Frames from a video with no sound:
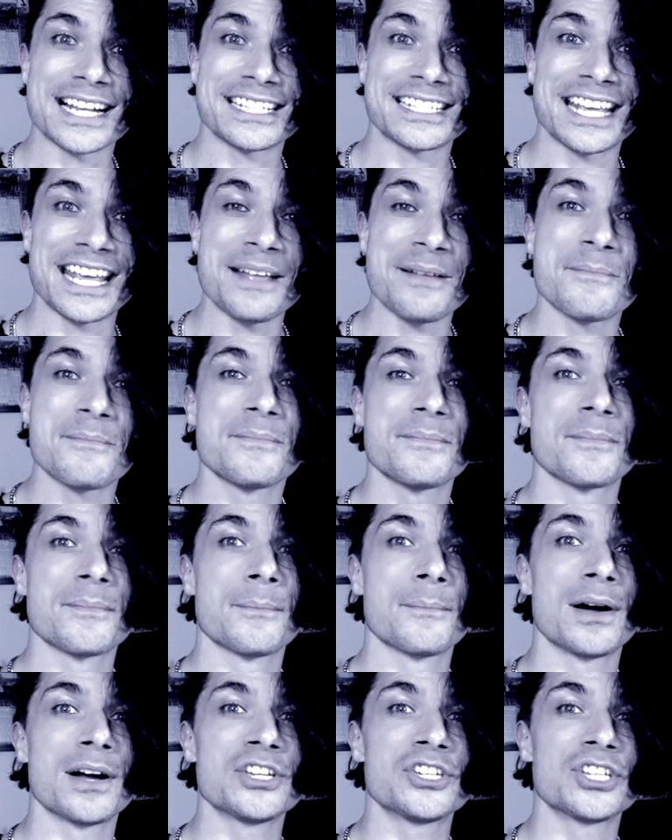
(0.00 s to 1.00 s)
it.
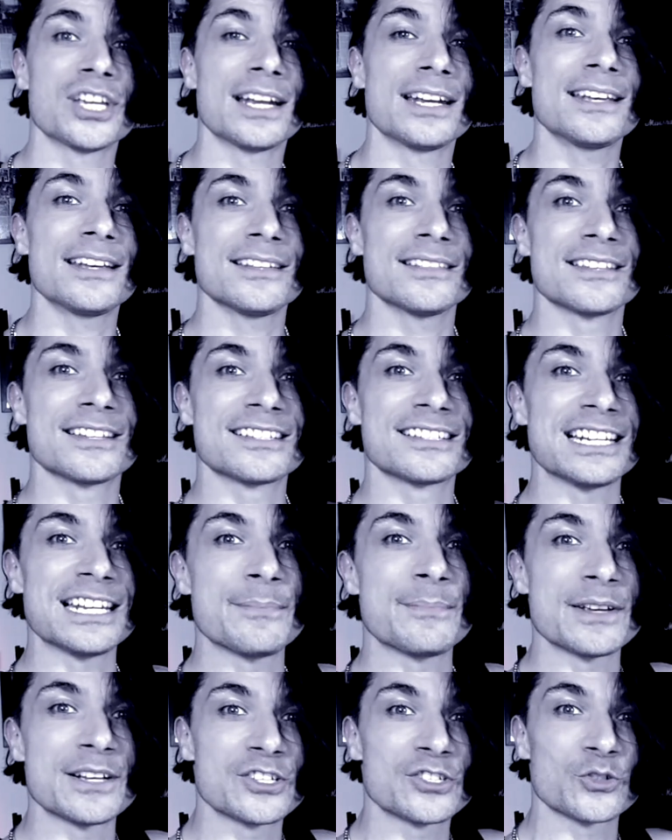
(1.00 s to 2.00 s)
My Sheller, the
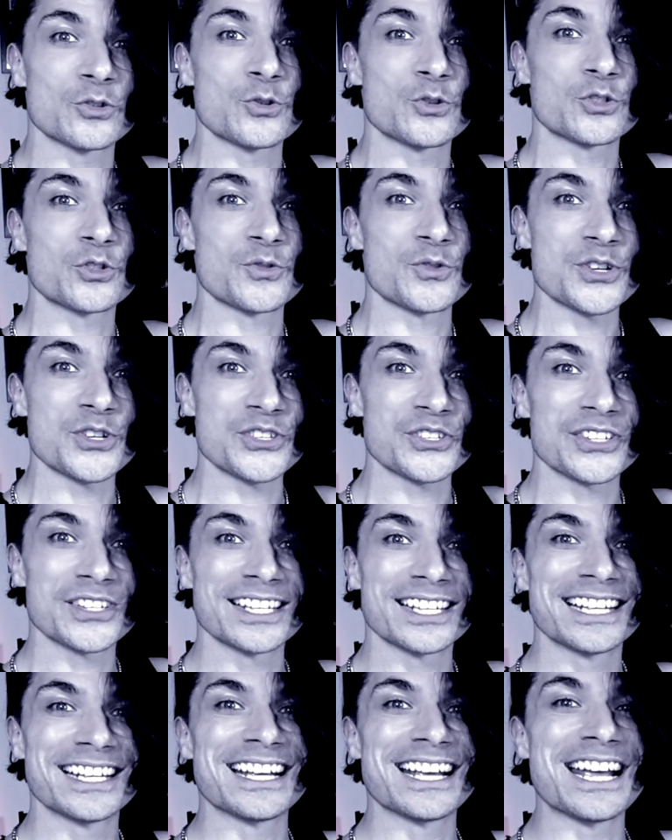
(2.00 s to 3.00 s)
Sleeping Sorceress,
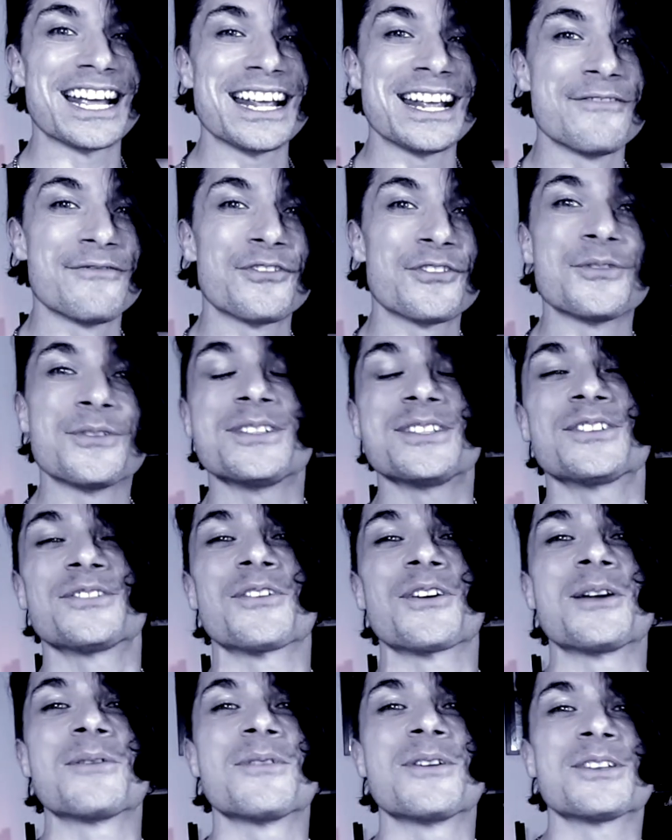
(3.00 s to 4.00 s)
influenced
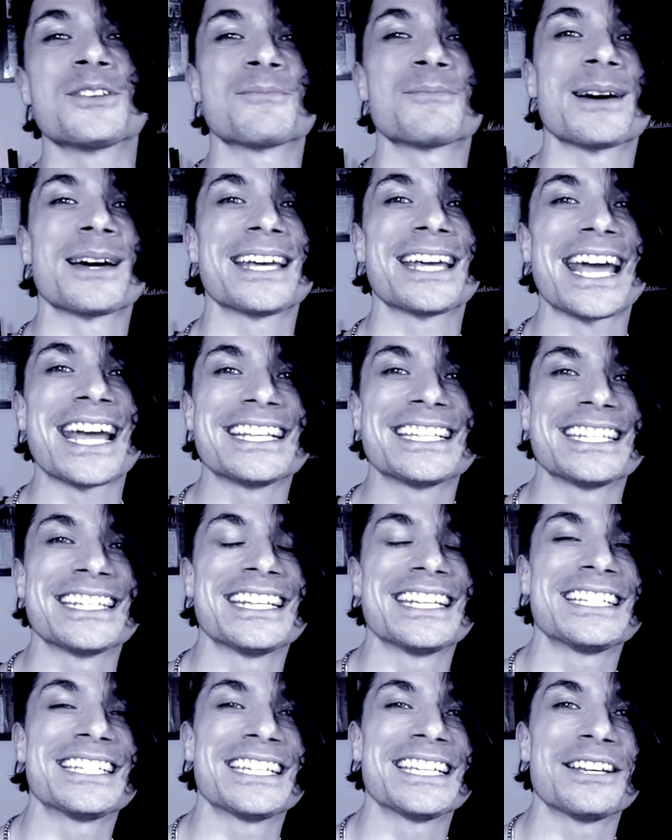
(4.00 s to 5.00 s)
very much by
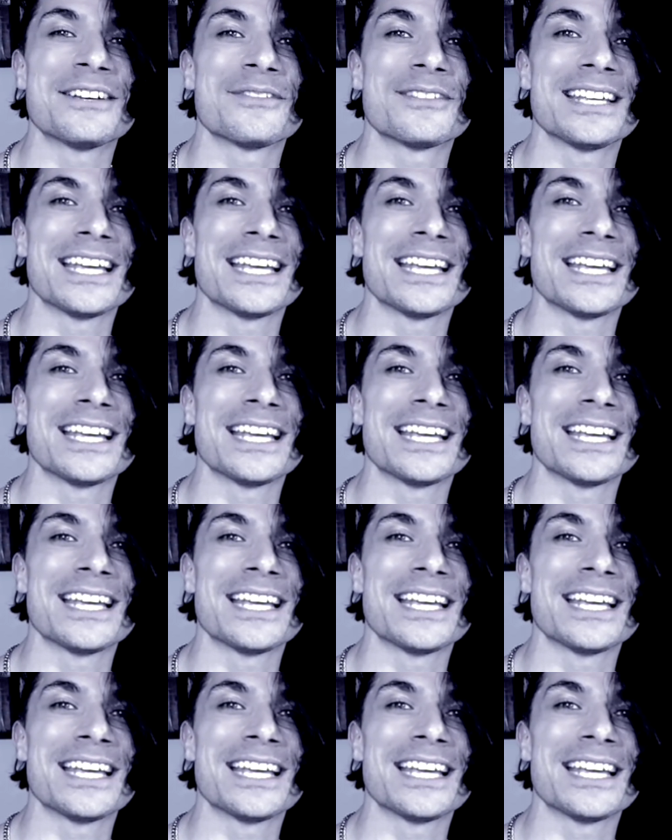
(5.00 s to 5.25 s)
AC/DC of the